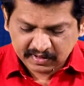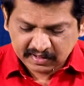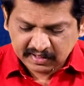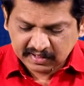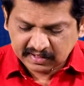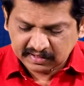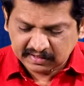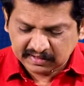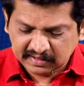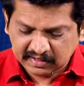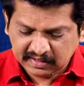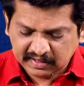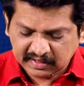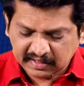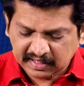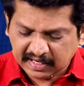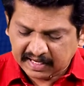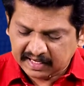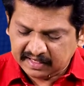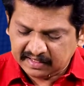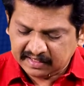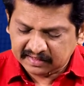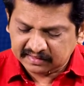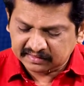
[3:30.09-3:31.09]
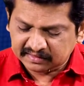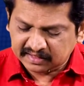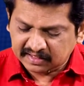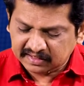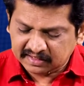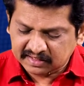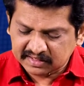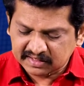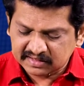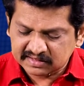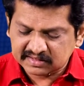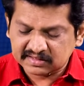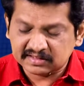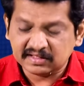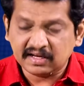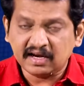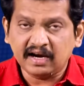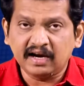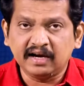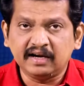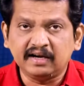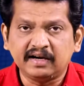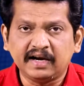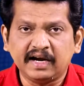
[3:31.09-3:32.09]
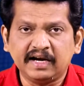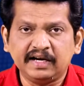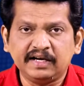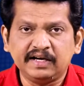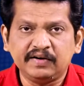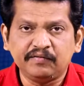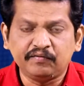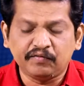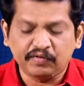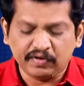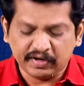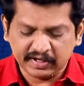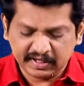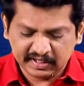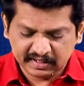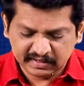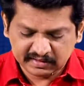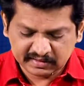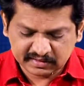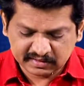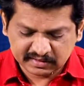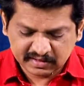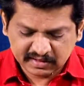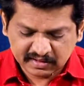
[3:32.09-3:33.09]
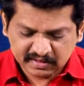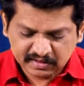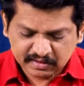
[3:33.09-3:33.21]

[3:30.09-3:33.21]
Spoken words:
in the 1930s and 1940s.